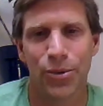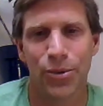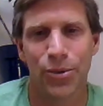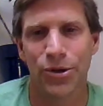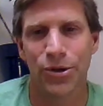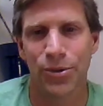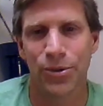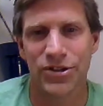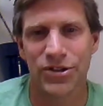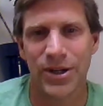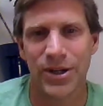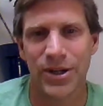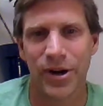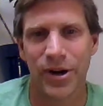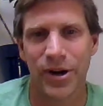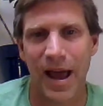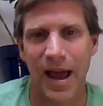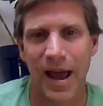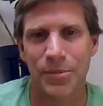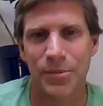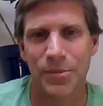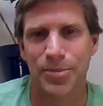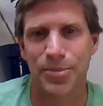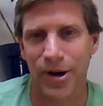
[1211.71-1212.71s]
we'll, we'll see what
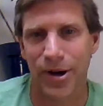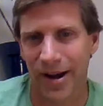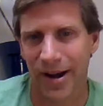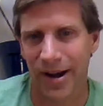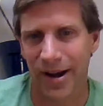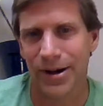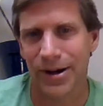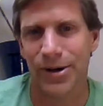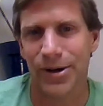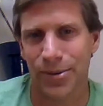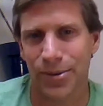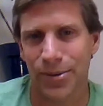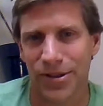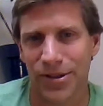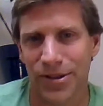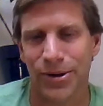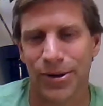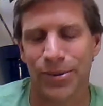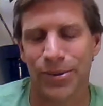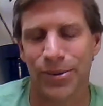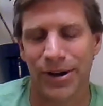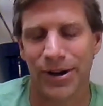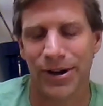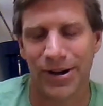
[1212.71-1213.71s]
happens. But I agree with
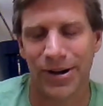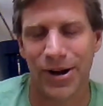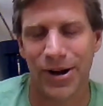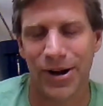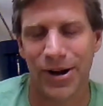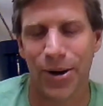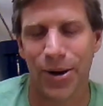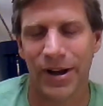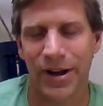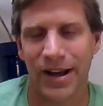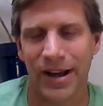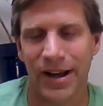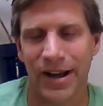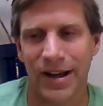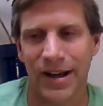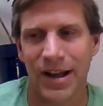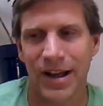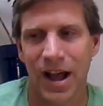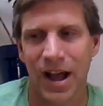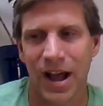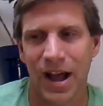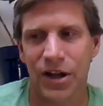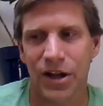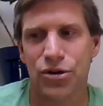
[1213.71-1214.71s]
you. We are going a,
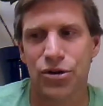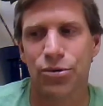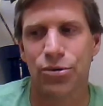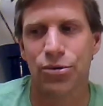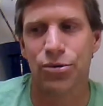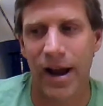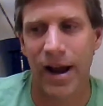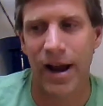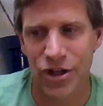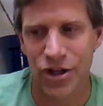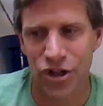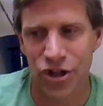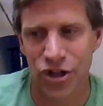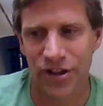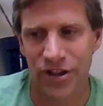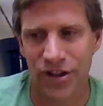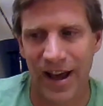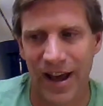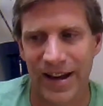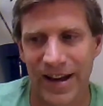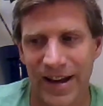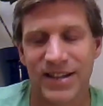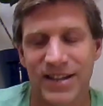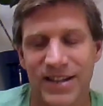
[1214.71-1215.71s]
a direction
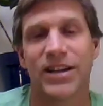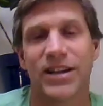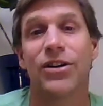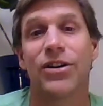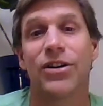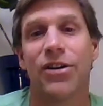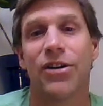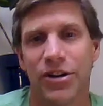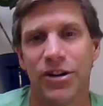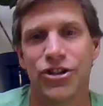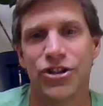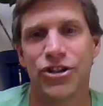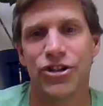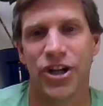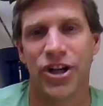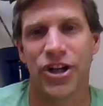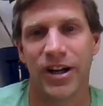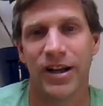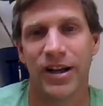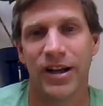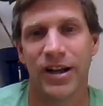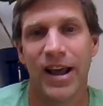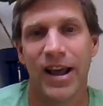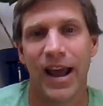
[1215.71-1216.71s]
that is
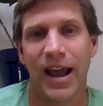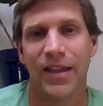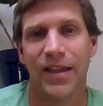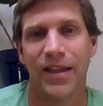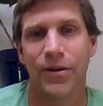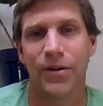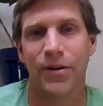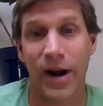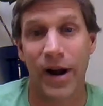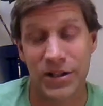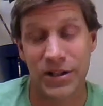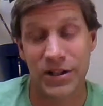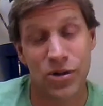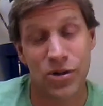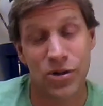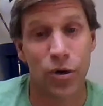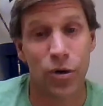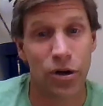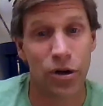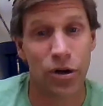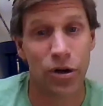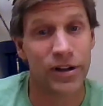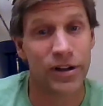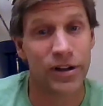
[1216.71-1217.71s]
encouraging, and the rest of the
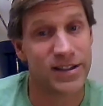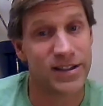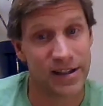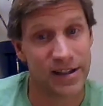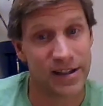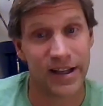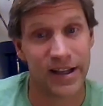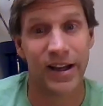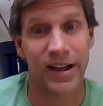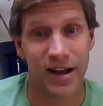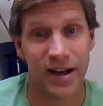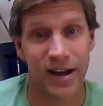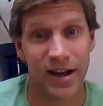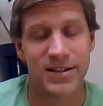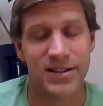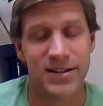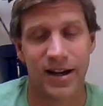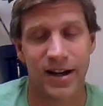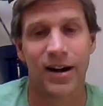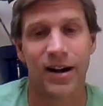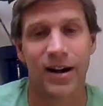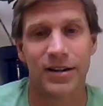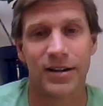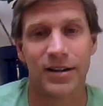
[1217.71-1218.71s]
world is leading us
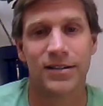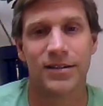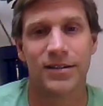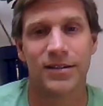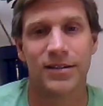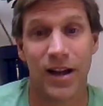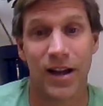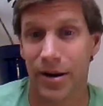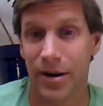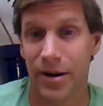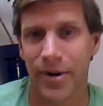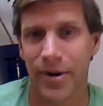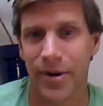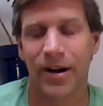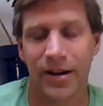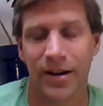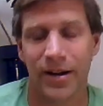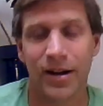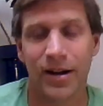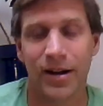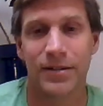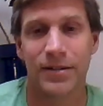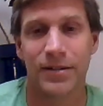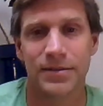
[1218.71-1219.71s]
there, mm-hmm. not
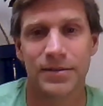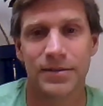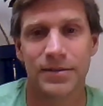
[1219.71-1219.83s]
America.